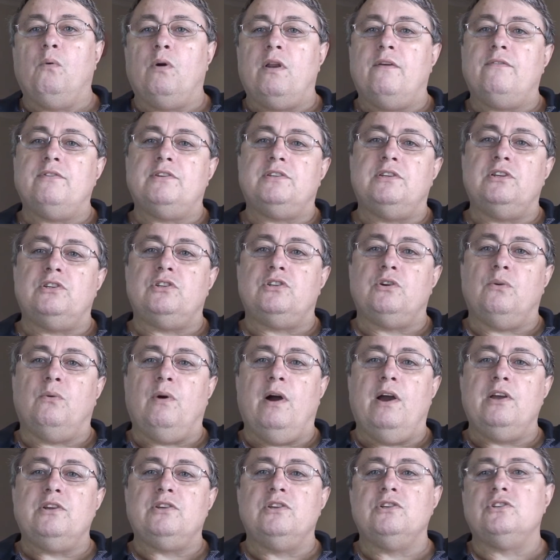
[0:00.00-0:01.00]
whatever
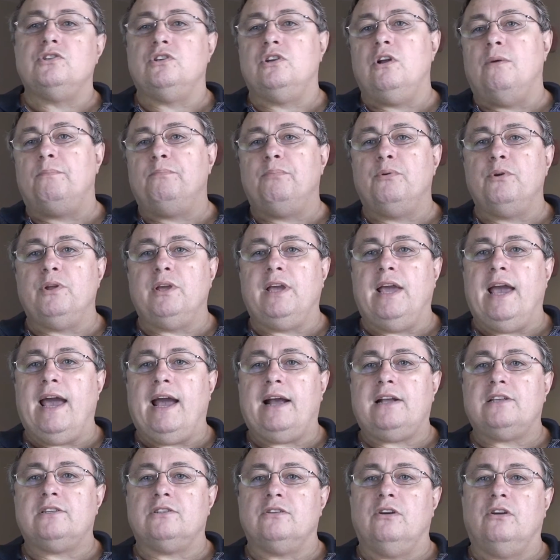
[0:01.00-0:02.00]
situations. You're not putting
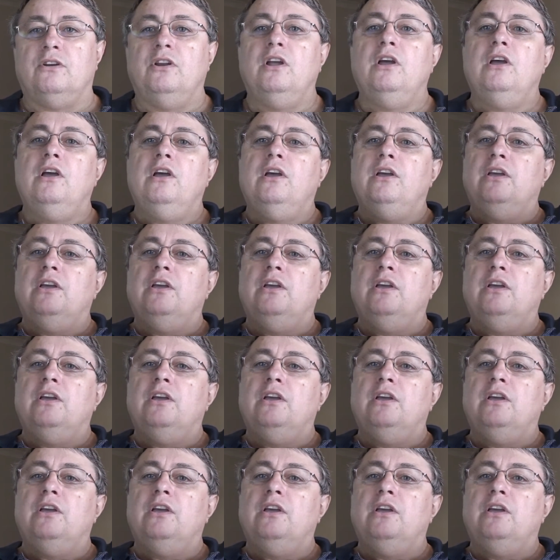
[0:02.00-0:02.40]
acts on.